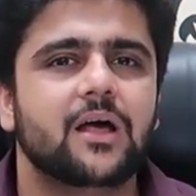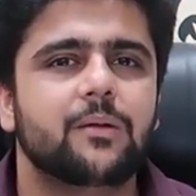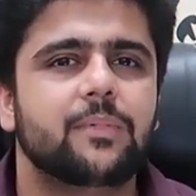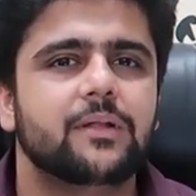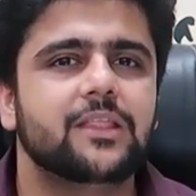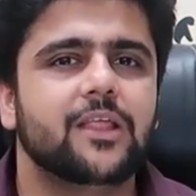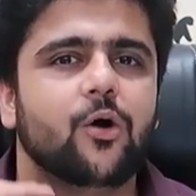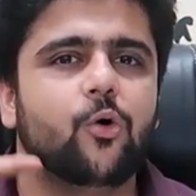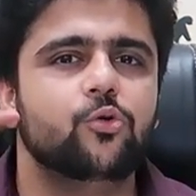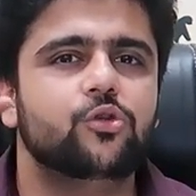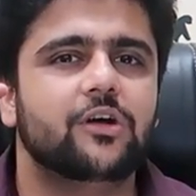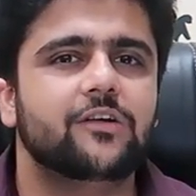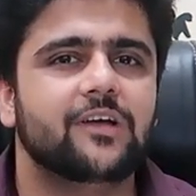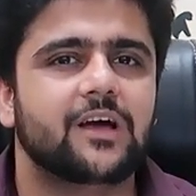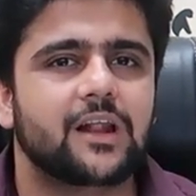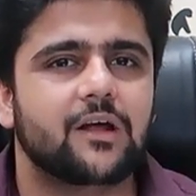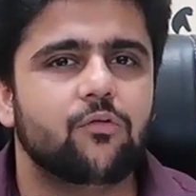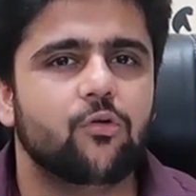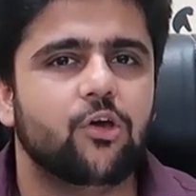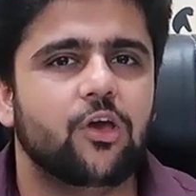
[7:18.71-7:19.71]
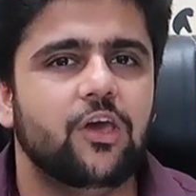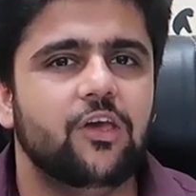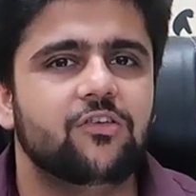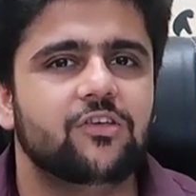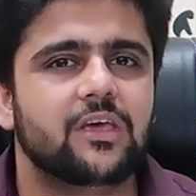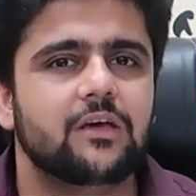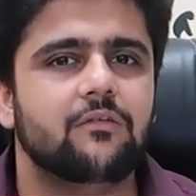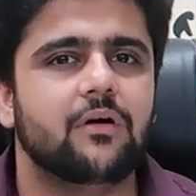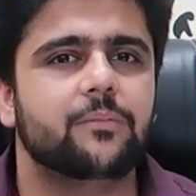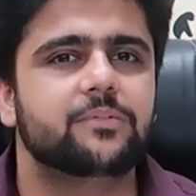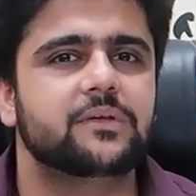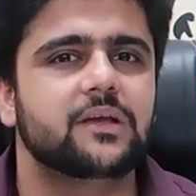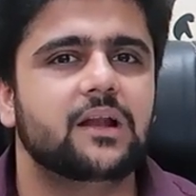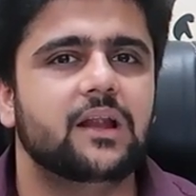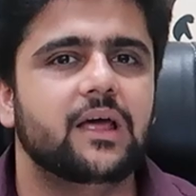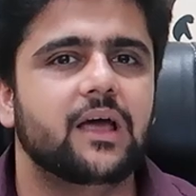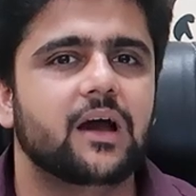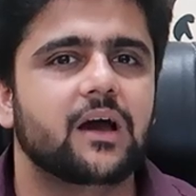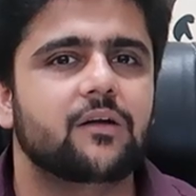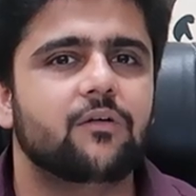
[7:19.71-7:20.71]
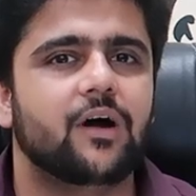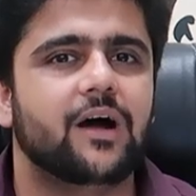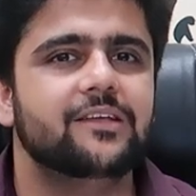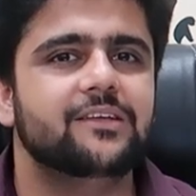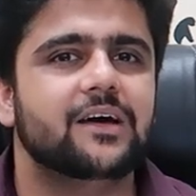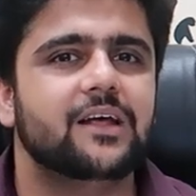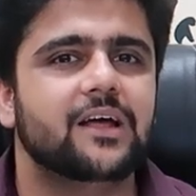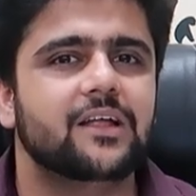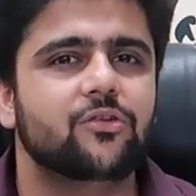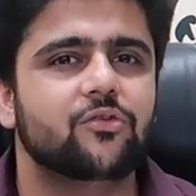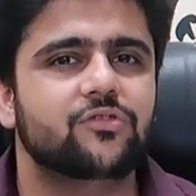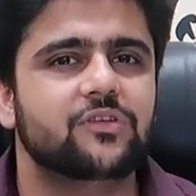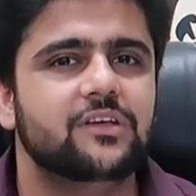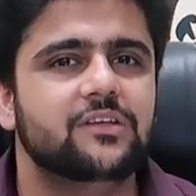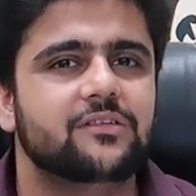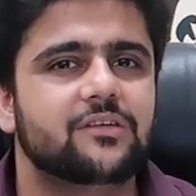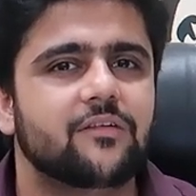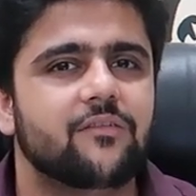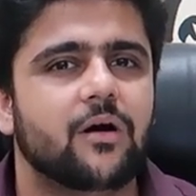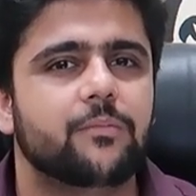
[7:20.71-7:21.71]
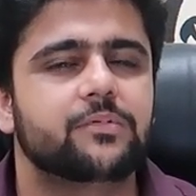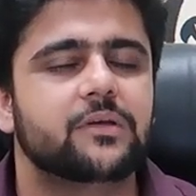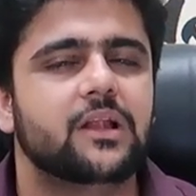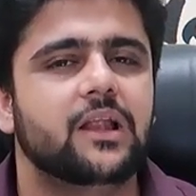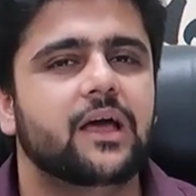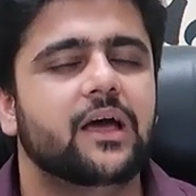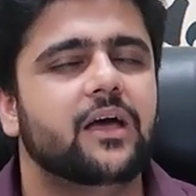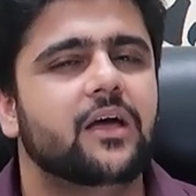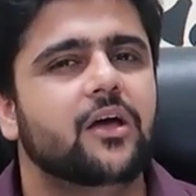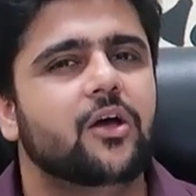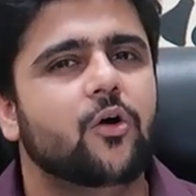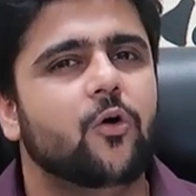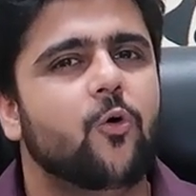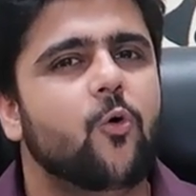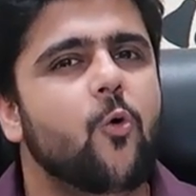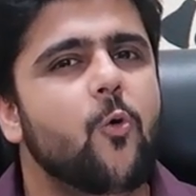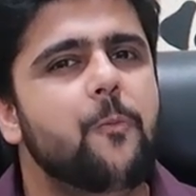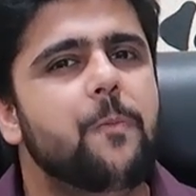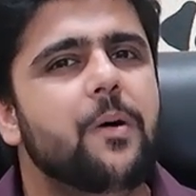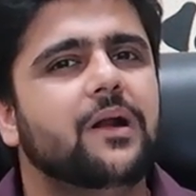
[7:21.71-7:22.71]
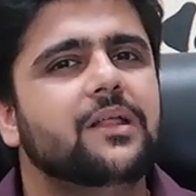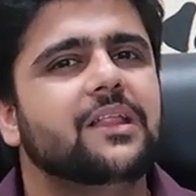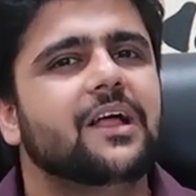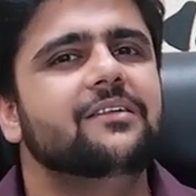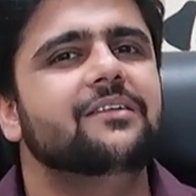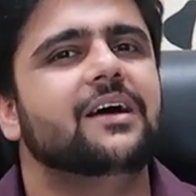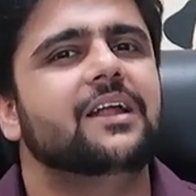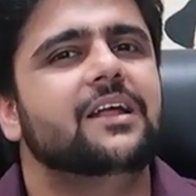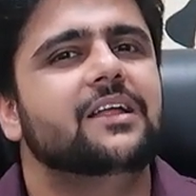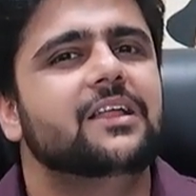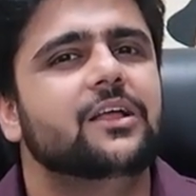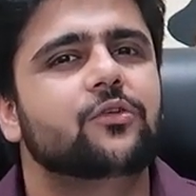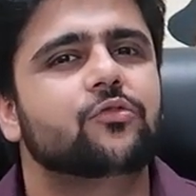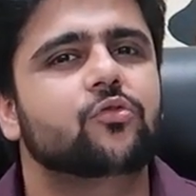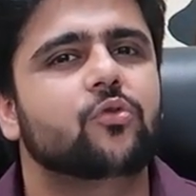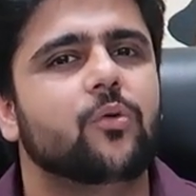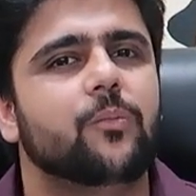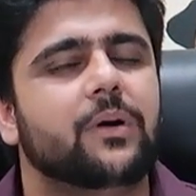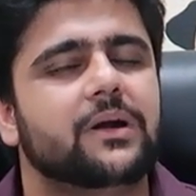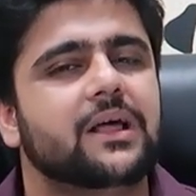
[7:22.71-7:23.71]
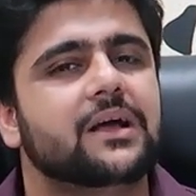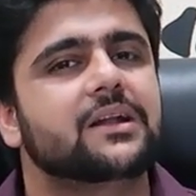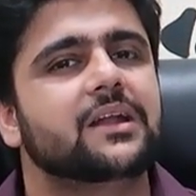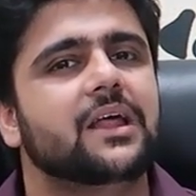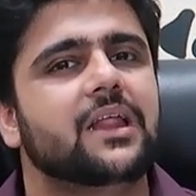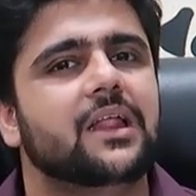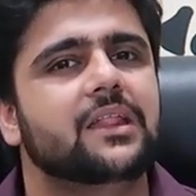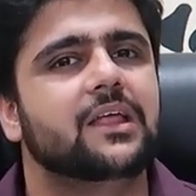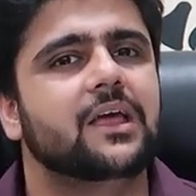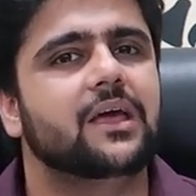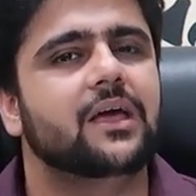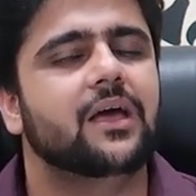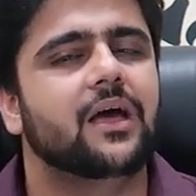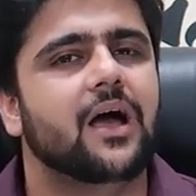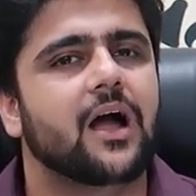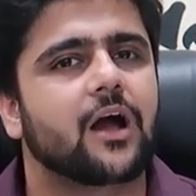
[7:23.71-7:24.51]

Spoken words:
If the person is going, pull them back. If they are going there, pull them back and stop them. Let them wander.